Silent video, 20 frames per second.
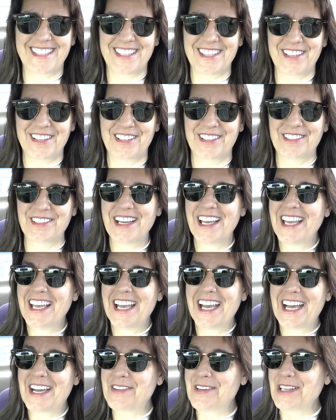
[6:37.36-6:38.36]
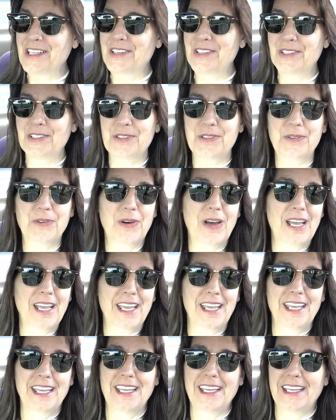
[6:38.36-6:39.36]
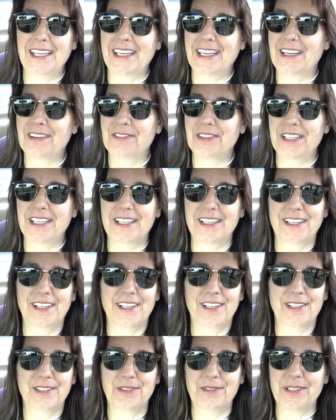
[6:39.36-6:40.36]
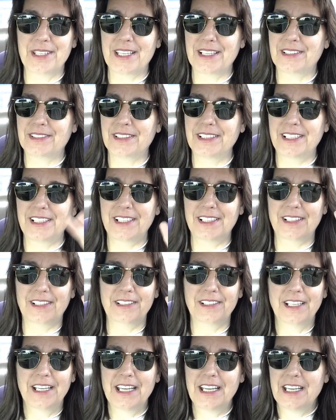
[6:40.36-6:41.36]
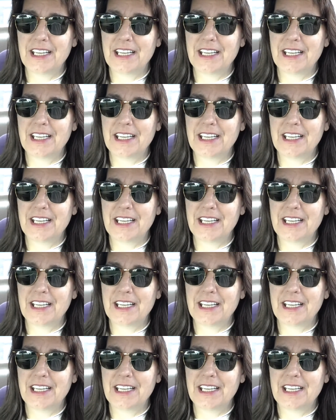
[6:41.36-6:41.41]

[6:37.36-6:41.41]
so I want to go to Hawaii every year with a clear,